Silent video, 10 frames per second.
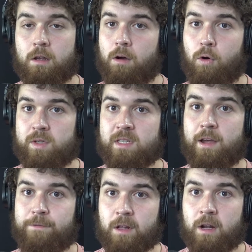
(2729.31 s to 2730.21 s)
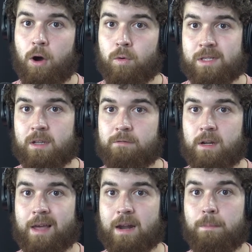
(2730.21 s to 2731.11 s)
Always lifting it,
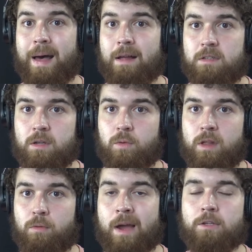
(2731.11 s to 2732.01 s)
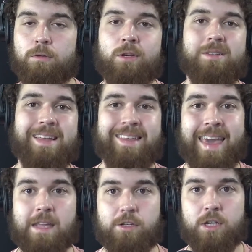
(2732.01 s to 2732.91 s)
kind of bouncy with it, right? So Justin
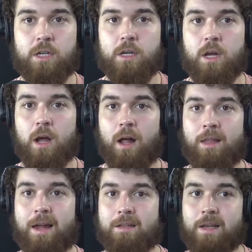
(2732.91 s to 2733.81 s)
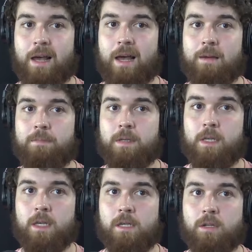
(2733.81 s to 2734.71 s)
Gaethje, a lot of times,
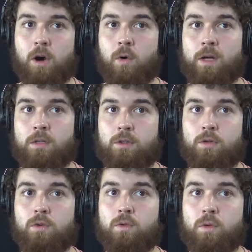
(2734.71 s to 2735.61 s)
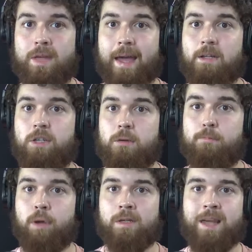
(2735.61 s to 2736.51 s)
is going to catch
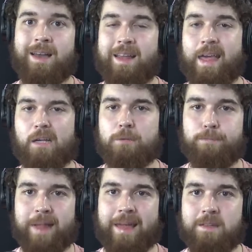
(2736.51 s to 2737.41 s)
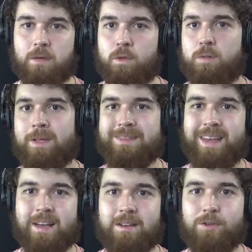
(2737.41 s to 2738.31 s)
it, but he's not going to catch it planted, which means it's
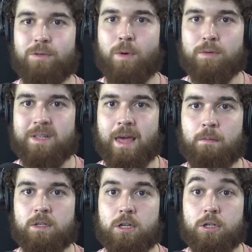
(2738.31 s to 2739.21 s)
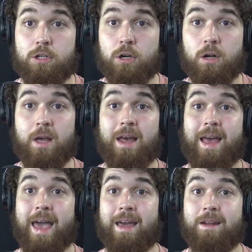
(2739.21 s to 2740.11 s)
not going to do the most damage that it should.
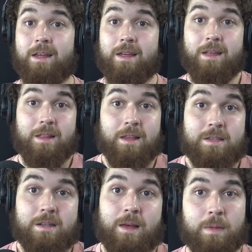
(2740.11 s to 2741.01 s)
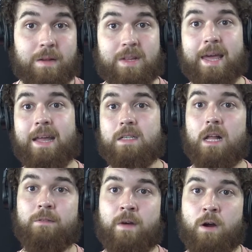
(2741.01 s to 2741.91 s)
And listen, I mean, if that gets
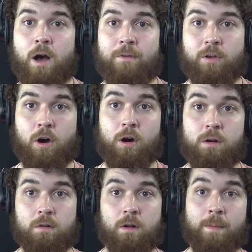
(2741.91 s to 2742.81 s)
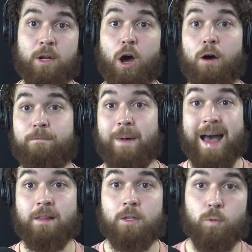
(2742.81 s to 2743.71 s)
Oliveira off guard, off
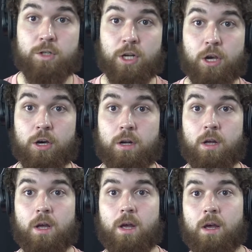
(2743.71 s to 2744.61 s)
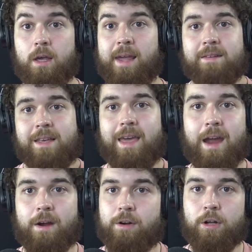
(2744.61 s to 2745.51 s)
balance, which it could, he doesn't
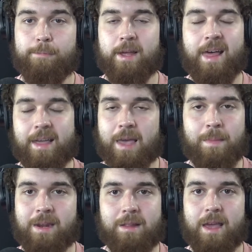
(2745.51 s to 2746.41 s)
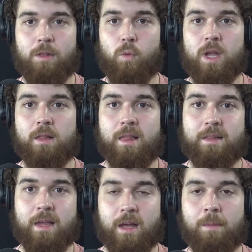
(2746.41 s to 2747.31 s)
care. He'll play that game any day of the week.
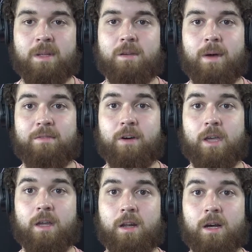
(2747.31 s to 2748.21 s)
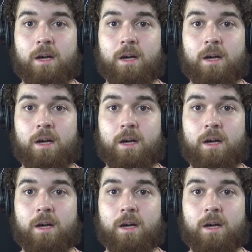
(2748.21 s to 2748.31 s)
Like come into my fucking,